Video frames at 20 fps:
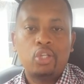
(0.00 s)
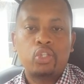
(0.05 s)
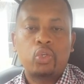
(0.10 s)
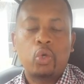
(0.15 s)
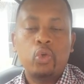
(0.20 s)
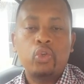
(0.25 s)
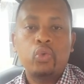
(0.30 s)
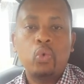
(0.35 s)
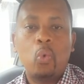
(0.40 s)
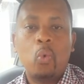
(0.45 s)

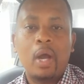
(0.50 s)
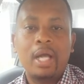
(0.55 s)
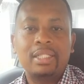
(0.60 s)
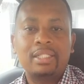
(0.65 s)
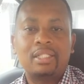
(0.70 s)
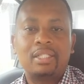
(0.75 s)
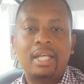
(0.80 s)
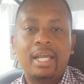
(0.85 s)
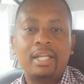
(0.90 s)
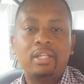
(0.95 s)
So you
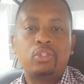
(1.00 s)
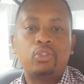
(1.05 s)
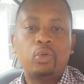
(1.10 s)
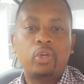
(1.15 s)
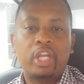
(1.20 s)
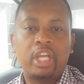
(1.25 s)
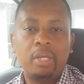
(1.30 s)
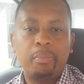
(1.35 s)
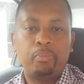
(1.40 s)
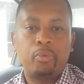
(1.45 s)
want then
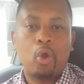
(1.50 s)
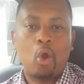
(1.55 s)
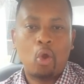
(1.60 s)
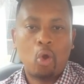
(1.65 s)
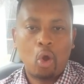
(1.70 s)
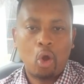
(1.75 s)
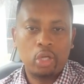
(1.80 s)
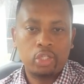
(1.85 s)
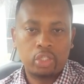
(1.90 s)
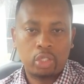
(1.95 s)
to keep your
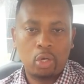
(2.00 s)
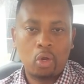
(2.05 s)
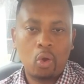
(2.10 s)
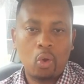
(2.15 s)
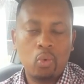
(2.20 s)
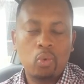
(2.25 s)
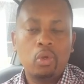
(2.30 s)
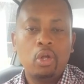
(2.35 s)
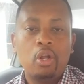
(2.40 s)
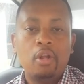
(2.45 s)
cost
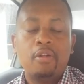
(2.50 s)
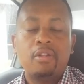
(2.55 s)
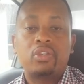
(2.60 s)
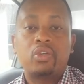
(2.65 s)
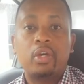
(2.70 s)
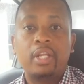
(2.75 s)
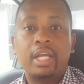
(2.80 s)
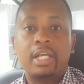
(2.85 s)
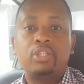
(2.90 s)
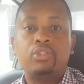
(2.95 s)
low
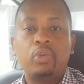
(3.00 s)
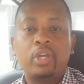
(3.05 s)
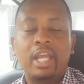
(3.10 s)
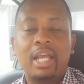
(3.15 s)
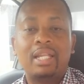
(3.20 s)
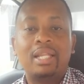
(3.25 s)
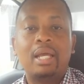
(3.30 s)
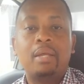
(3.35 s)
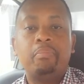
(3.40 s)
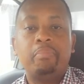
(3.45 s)
so that you
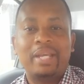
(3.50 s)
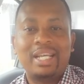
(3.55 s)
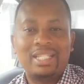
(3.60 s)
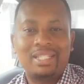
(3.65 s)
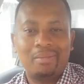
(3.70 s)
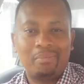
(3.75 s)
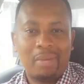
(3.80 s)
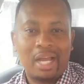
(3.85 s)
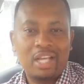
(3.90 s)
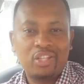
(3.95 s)
can then
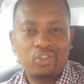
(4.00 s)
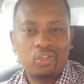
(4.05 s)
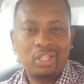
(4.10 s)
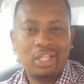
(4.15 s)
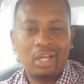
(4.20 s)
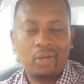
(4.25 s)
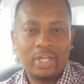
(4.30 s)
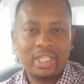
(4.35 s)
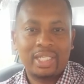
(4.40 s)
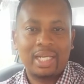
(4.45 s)
maximize on
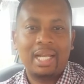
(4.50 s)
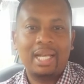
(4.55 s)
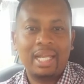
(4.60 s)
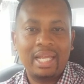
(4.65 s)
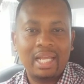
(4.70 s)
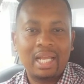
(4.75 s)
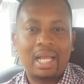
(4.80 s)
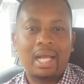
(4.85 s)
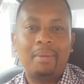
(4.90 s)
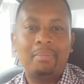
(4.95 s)
the rental
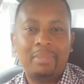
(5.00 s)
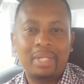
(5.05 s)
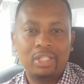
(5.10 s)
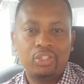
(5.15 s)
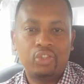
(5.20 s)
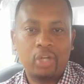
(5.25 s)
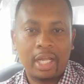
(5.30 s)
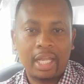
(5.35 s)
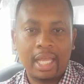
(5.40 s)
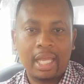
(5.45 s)
income
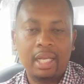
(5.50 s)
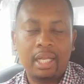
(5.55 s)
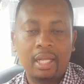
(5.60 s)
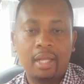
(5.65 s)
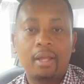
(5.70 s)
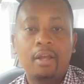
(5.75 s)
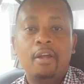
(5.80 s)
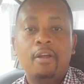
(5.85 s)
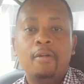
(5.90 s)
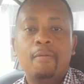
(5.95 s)
that you are
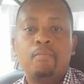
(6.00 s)
getting.